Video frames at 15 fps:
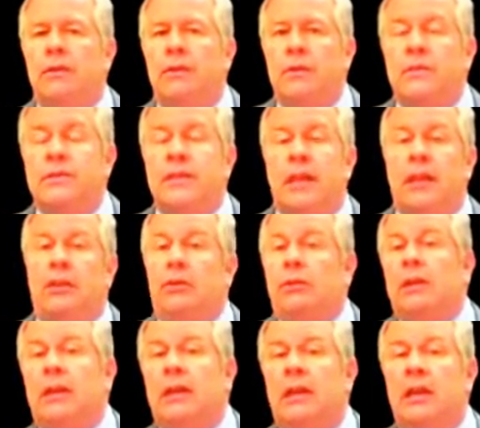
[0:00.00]
You say to
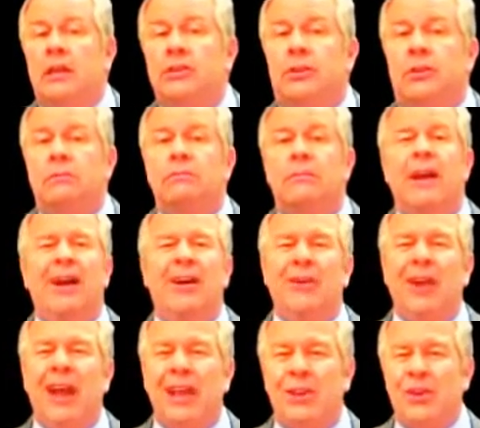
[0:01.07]
your teenager,
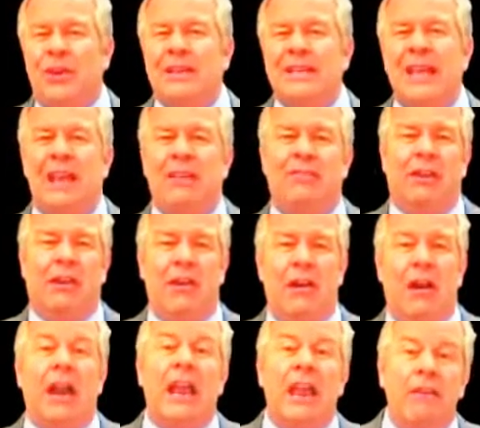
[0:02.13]
"All right, you can take the
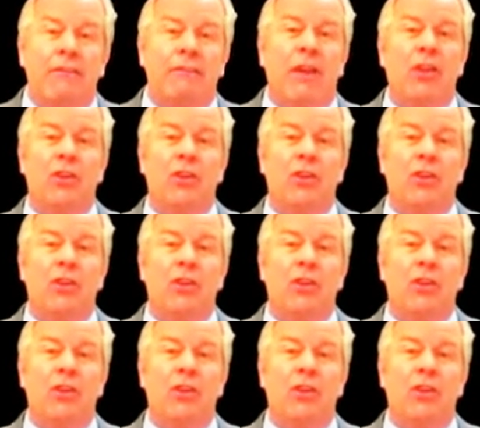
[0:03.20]
car if